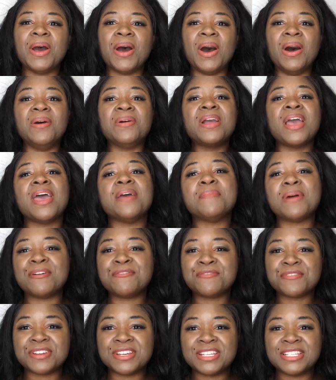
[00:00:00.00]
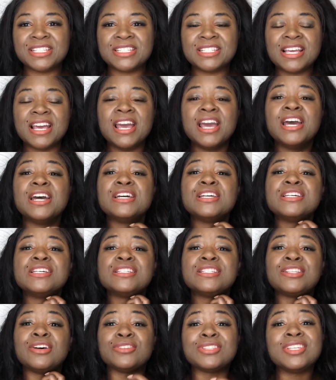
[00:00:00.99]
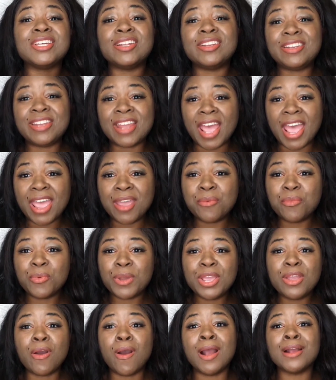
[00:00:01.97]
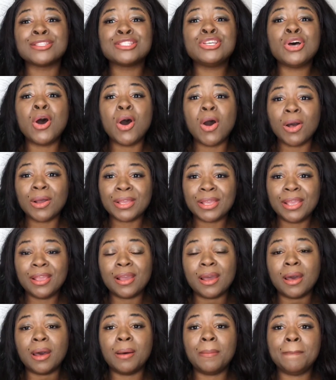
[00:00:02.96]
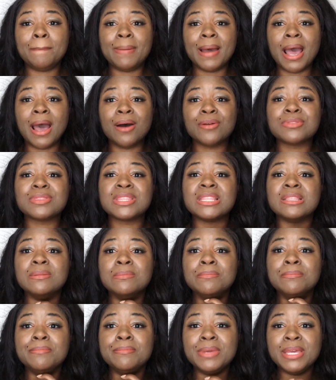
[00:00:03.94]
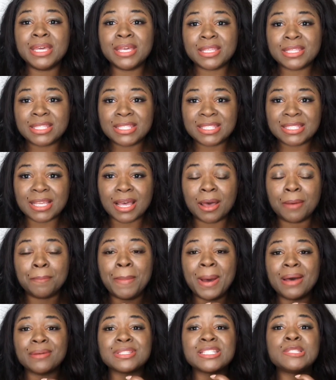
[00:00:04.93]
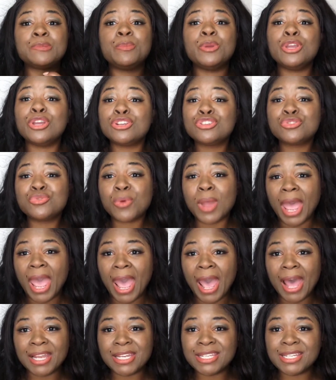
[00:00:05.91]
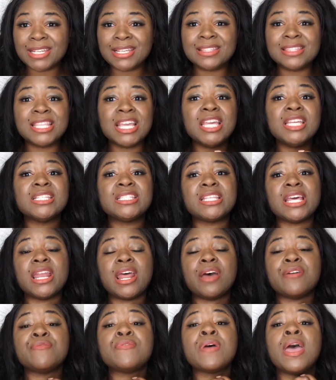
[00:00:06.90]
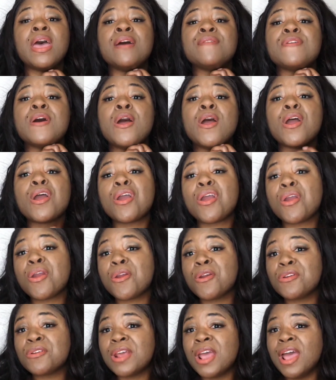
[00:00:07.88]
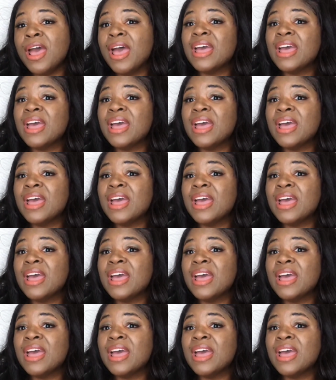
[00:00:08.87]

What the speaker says: Okay, my friends. So today we are talking about myths, about spirituality, things that I have heard,